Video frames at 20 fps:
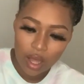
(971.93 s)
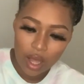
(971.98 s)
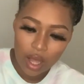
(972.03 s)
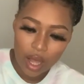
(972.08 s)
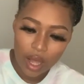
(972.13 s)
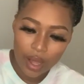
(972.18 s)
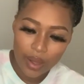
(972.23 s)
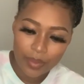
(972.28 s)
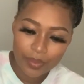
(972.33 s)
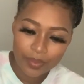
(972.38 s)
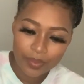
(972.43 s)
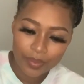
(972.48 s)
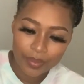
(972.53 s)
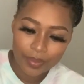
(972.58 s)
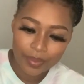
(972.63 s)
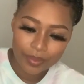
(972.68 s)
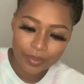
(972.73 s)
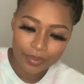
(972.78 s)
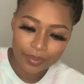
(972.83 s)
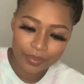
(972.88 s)

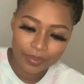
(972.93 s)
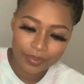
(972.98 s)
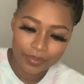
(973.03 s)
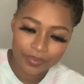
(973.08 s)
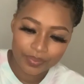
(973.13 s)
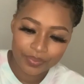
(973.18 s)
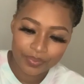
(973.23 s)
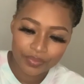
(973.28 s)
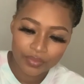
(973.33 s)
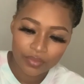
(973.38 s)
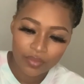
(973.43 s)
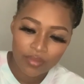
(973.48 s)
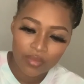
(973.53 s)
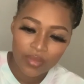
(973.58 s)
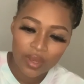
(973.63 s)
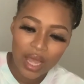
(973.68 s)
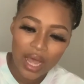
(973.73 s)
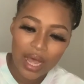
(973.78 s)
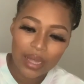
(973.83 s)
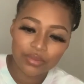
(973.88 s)
I'm
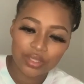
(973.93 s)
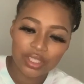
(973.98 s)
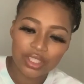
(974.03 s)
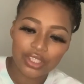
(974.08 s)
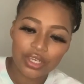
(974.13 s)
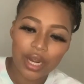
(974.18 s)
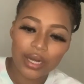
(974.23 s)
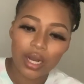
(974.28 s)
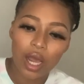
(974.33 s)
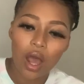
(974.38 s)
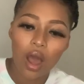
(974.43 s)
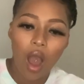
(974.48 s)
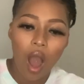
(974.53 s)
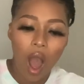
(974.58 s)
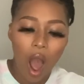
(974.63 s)
just trying to.